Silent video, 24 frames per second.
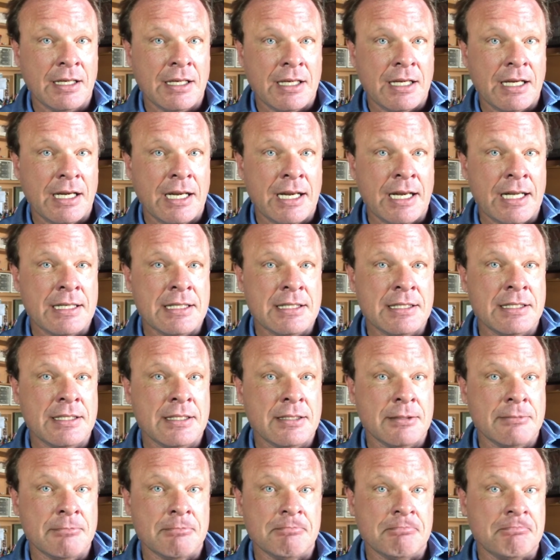and
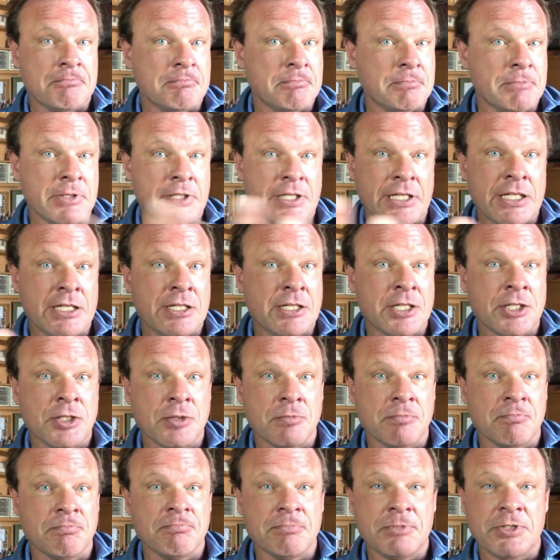he just
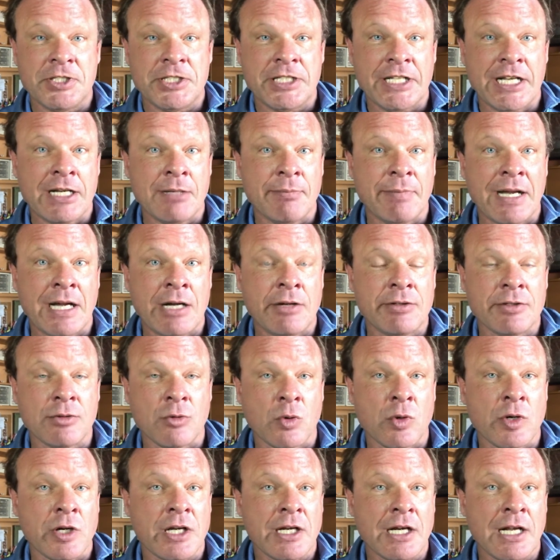set about
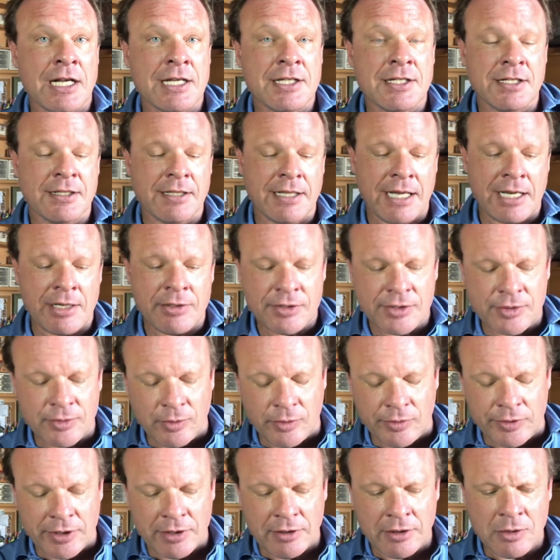organizing the
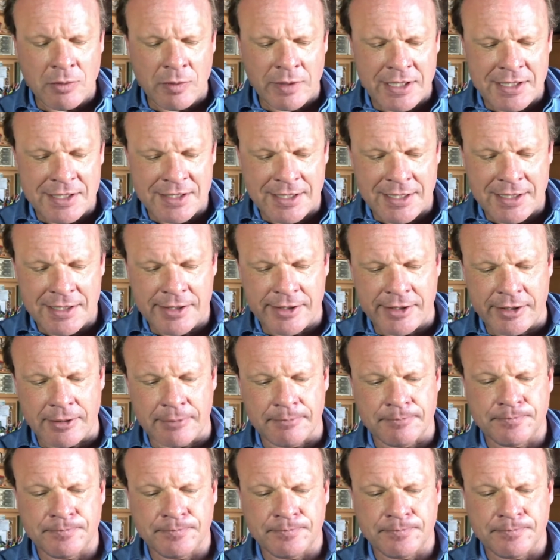household. And look what it says here.